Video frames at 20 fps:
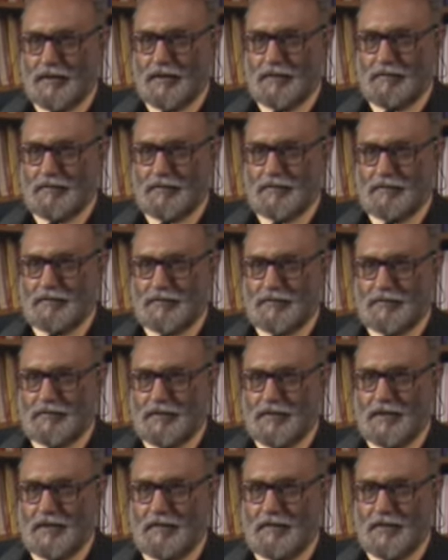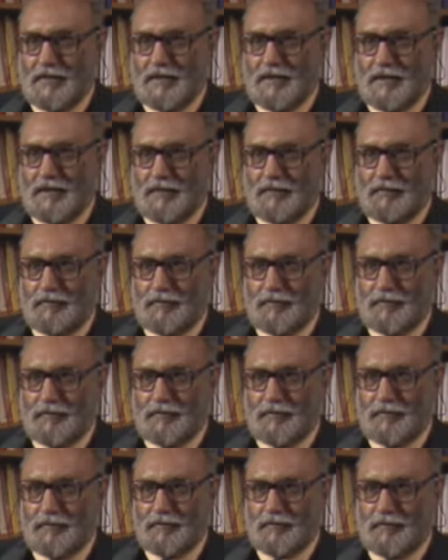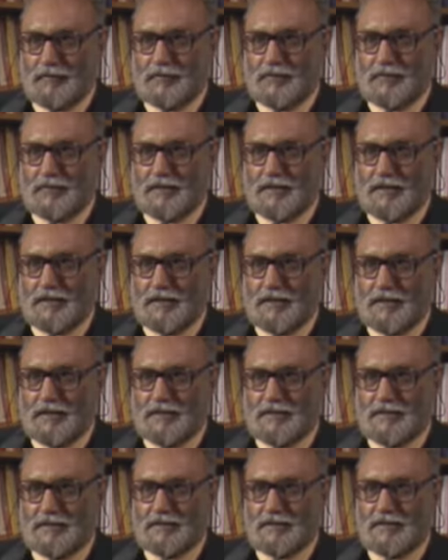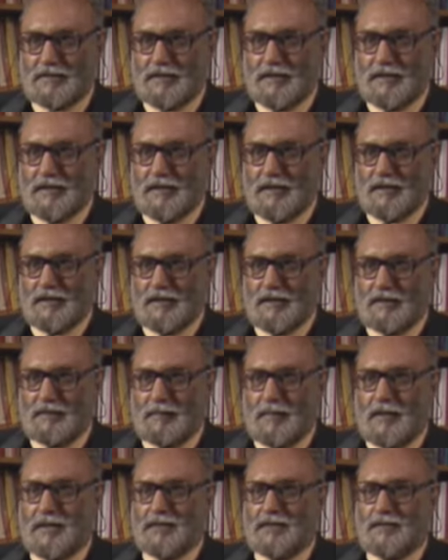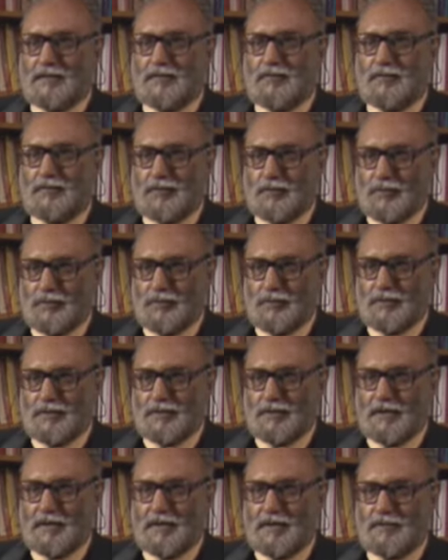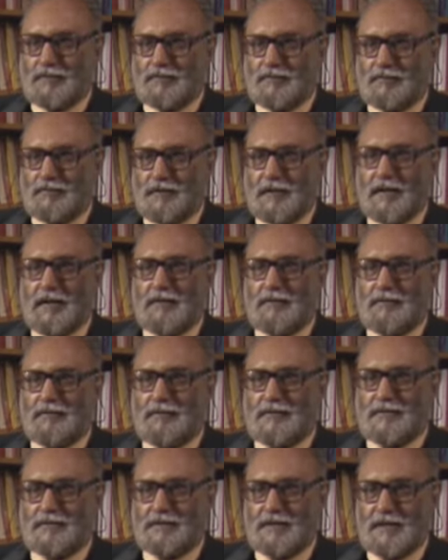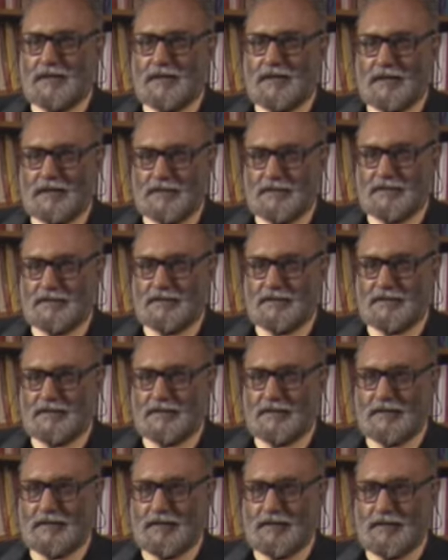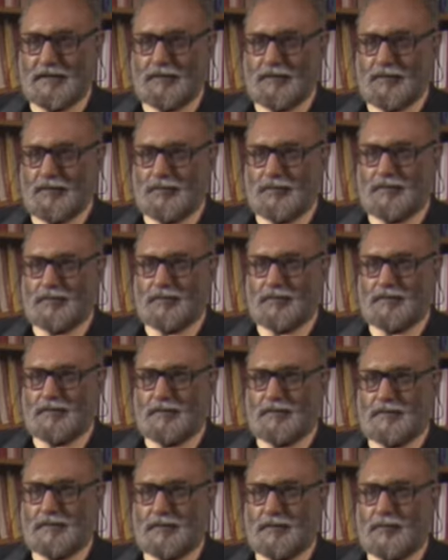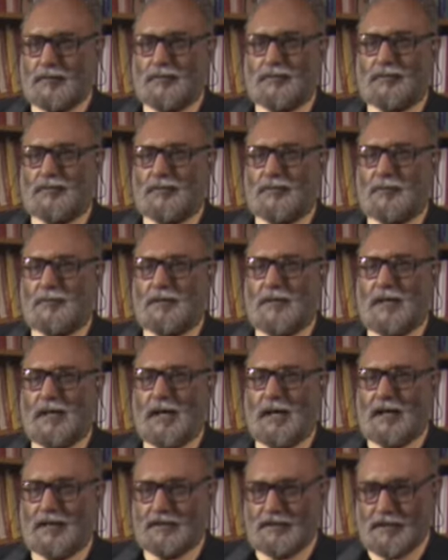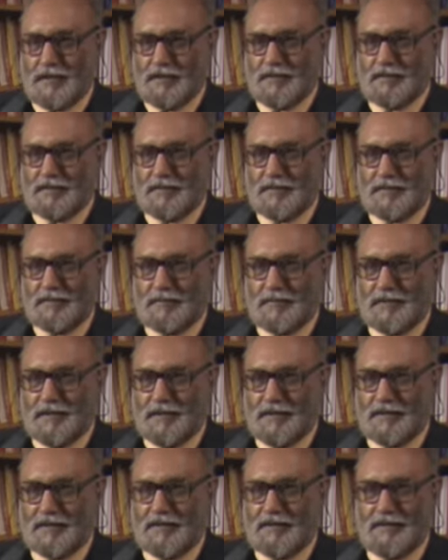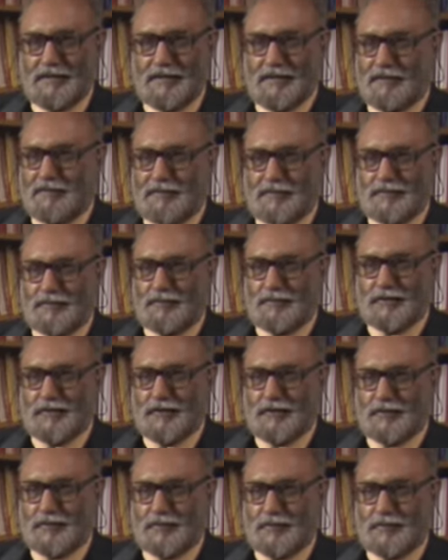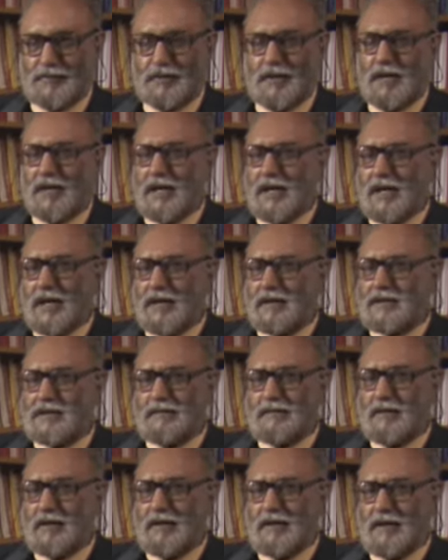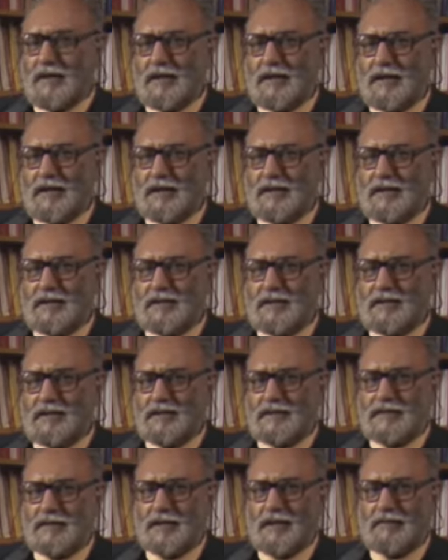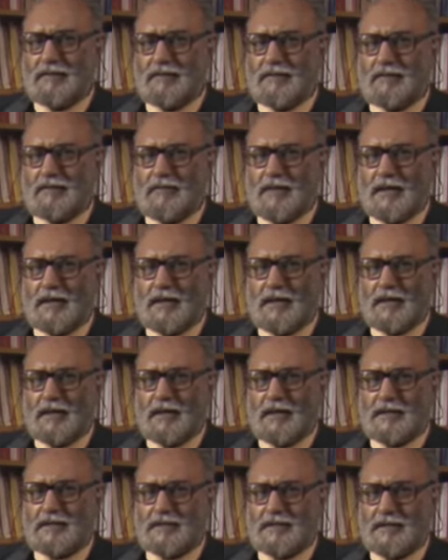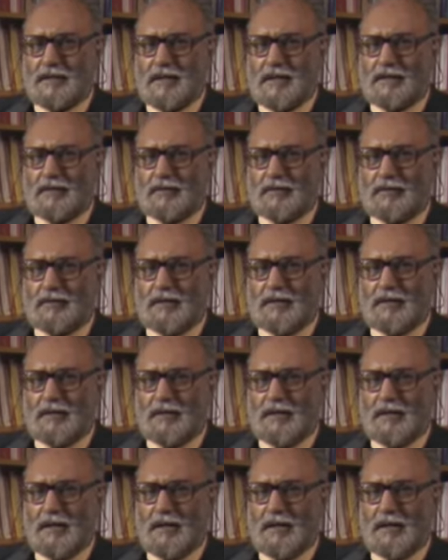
which was very, very helpful to the future generations, that he mentioned fusion in his very first address. Fusion was supposed to be a hush-hush subject, which you were not supposed. It's a very interesting. I was reflecting last night on the